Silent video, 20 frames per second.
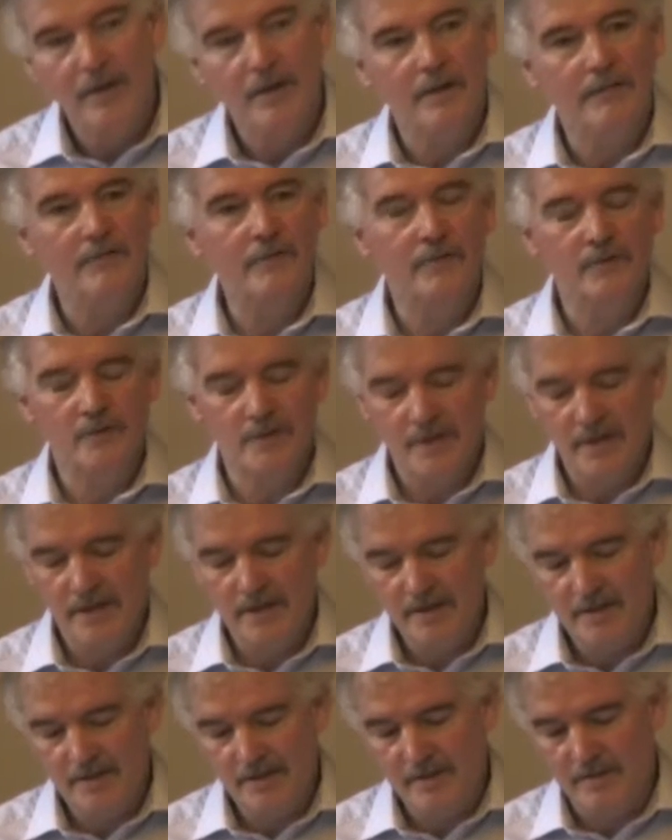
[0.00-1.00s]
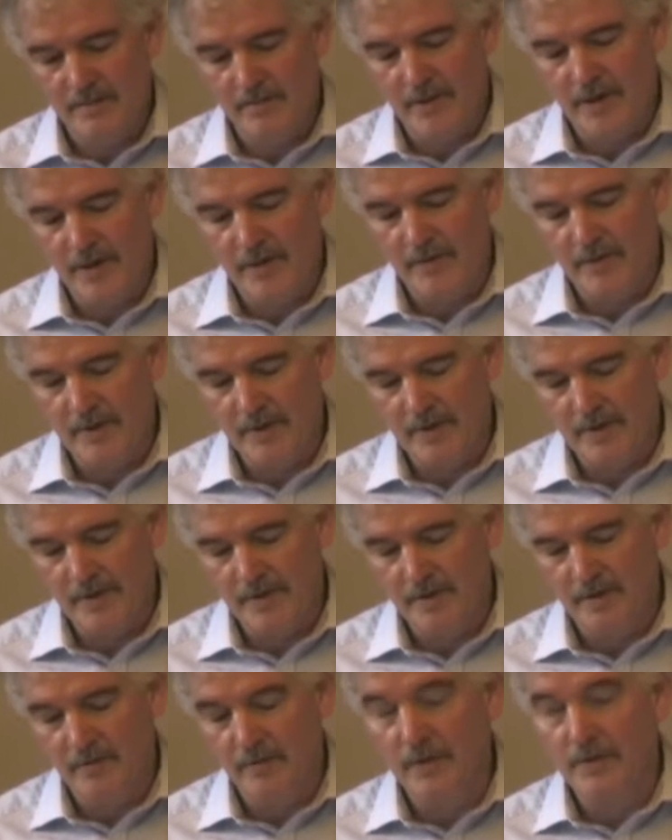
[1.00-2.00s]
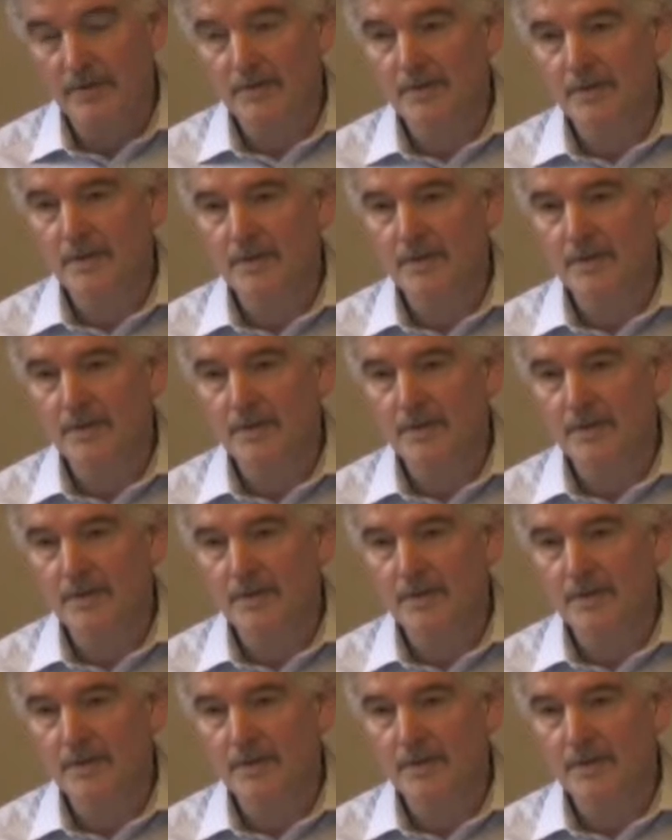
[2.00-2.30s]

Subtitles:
of new tests compared with existing ones.